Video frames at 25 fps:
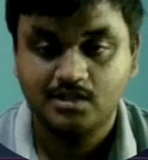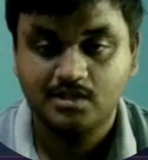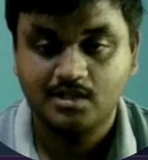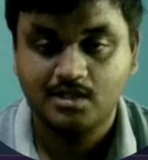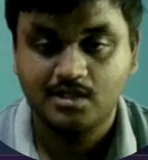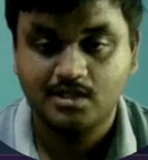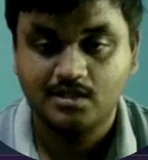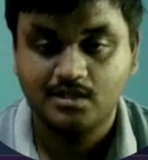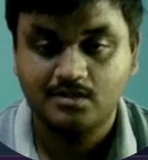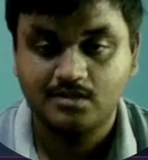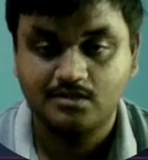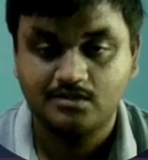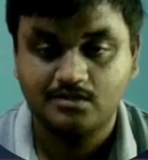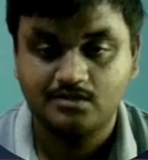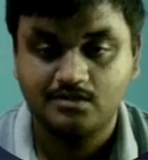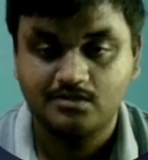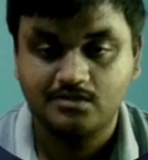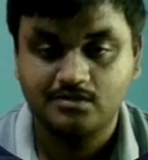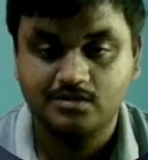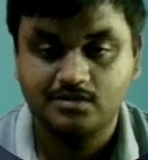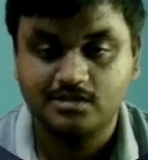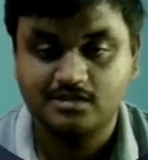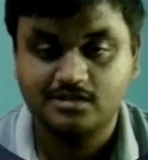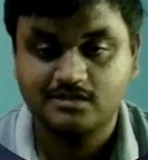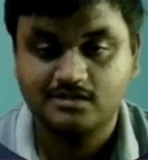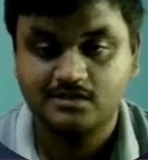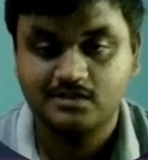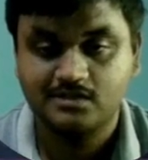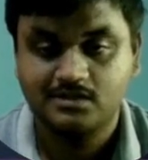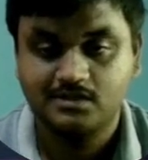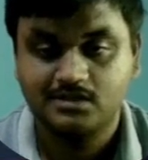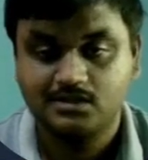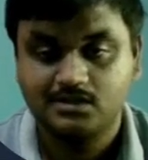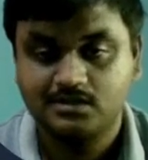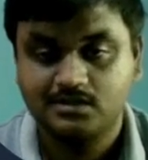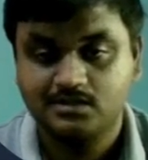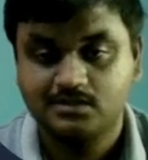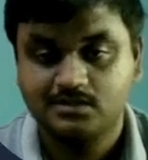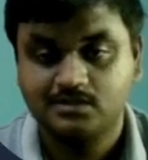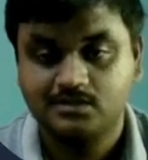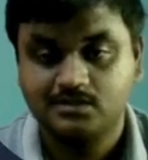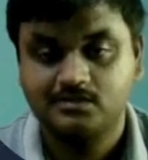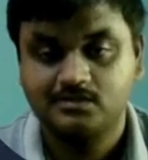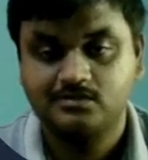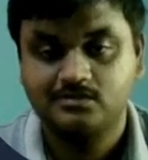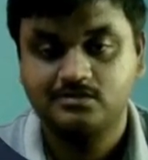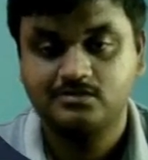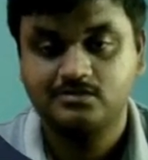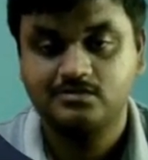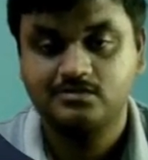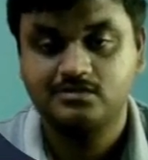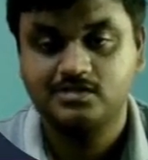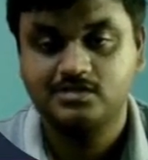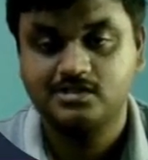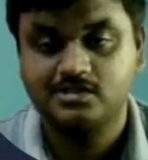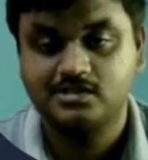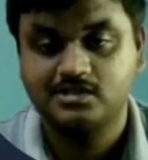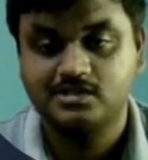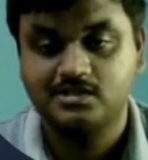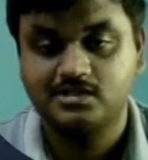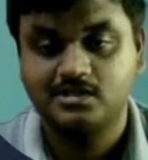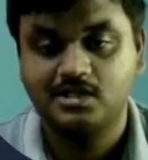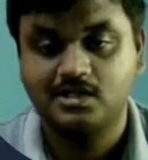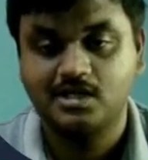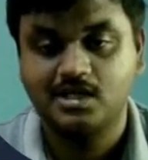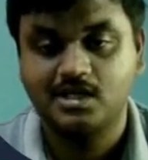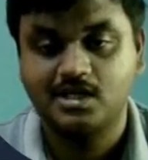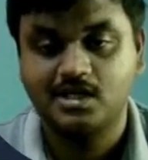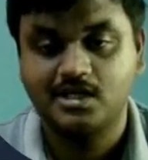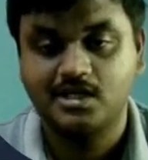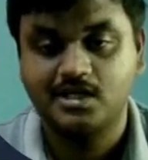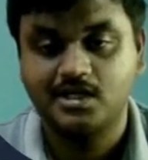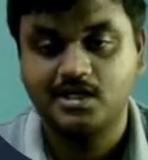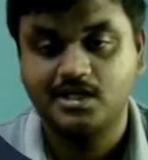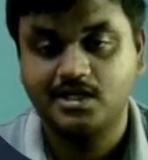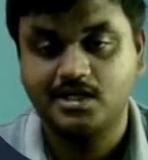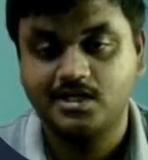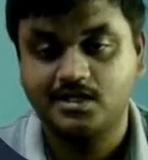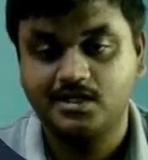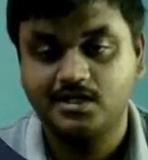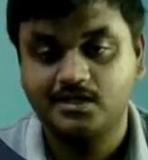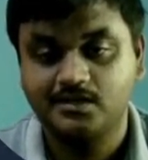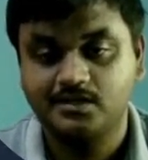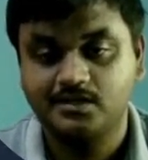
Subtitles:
and do this one. Do this in the content.